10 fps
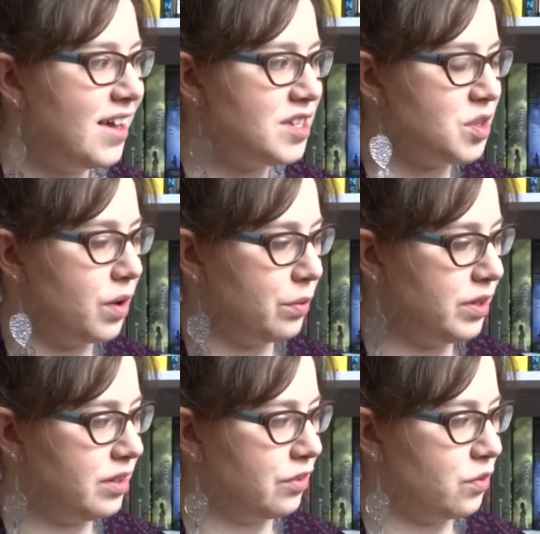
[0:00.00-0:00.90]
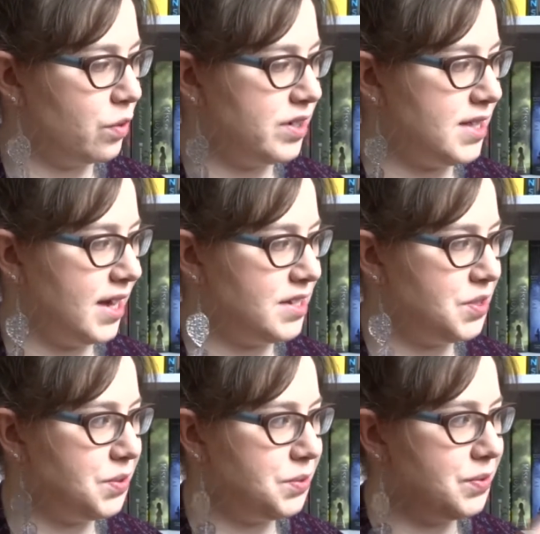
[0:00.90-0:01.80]
So I really look forward to that
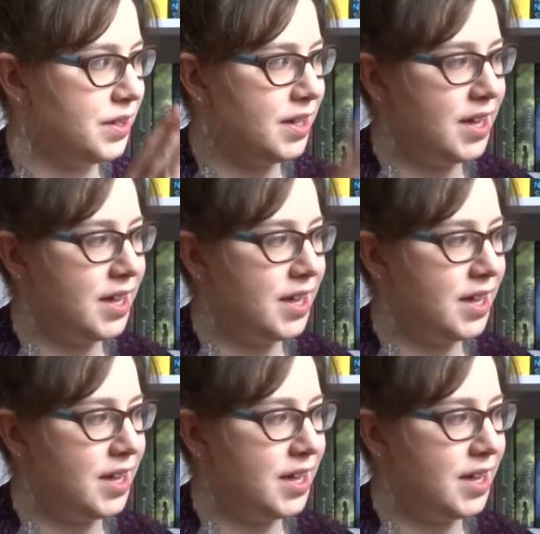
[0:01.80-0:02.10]
too.